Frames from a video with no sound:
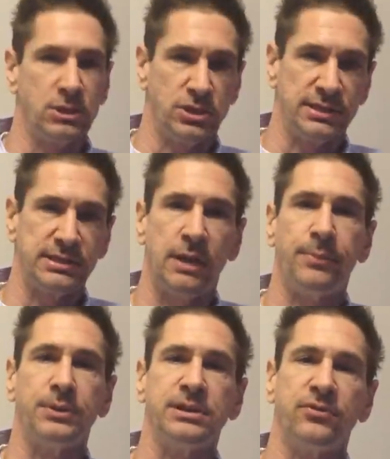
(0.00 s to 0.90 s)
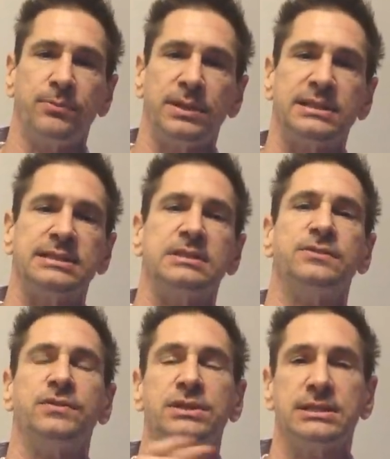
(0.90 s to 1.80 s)
your desktop on different places
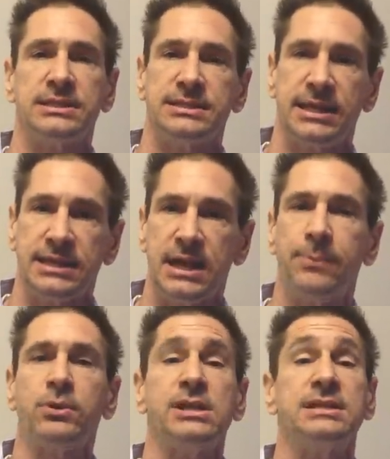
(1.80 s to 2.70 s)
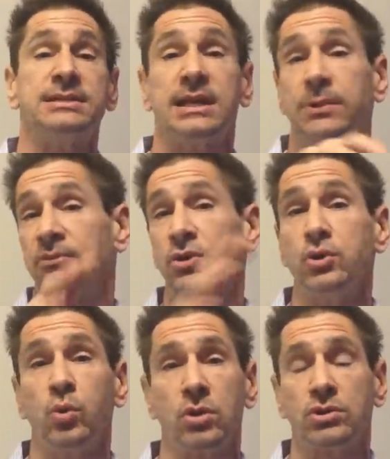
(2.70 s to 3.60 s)
if you need to set it up or need to set up for
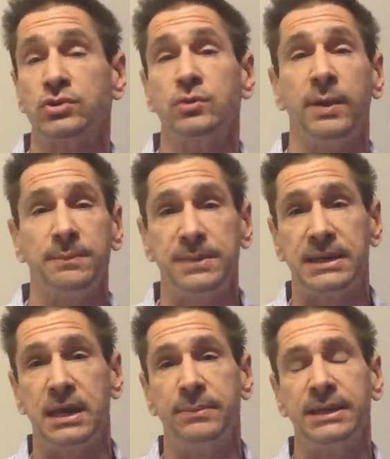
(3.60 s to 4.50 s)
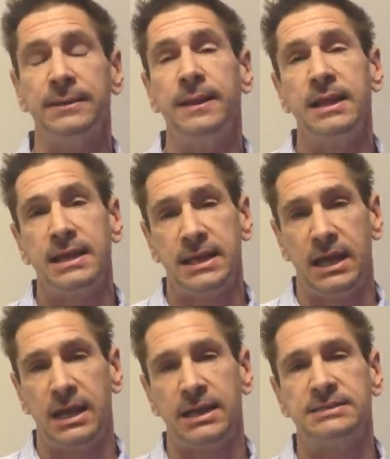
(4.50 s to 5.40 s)
new workers who might be coming,
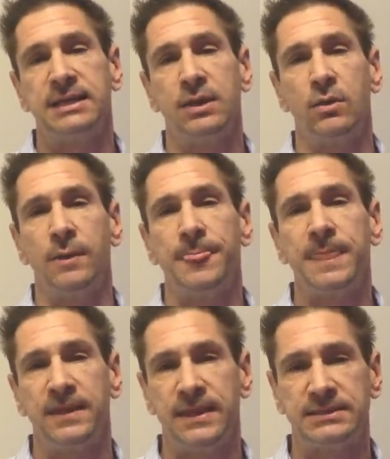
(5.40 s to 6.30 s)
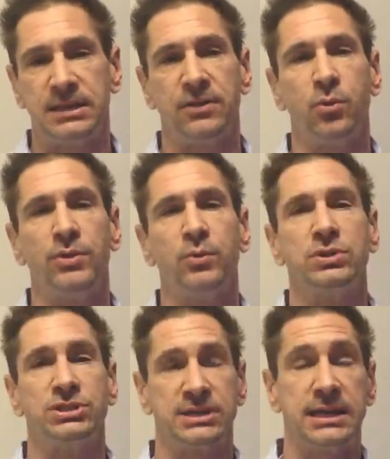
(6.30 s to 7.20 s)
uh, etc. And that's another one that
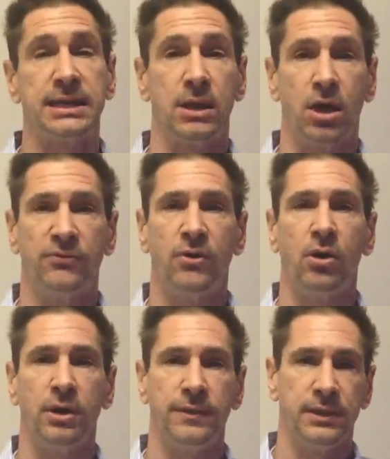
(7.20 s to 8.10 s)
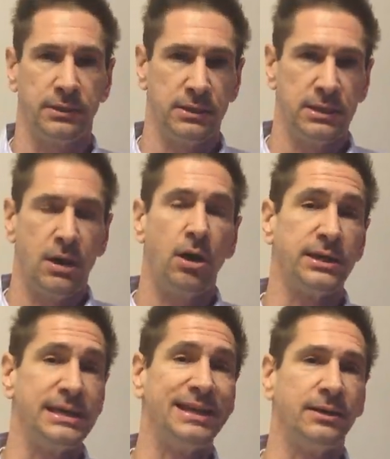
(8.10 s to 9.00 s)
we're just kicking off on the
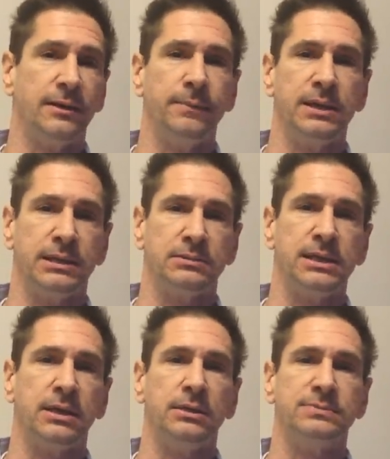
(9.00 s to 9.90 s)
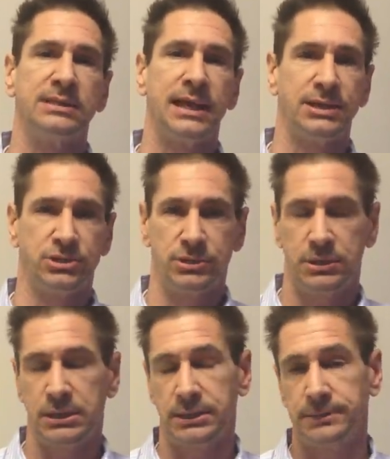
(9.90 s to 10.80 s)
on GitHub at GitHub slash
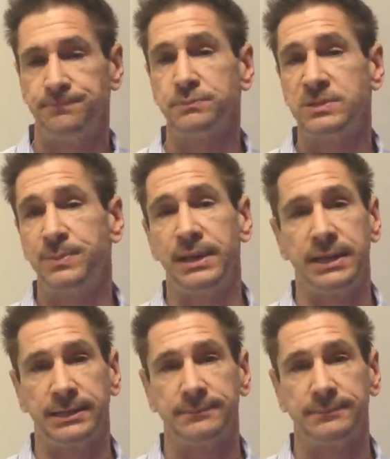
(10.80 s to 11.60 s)
uh, Sputnik.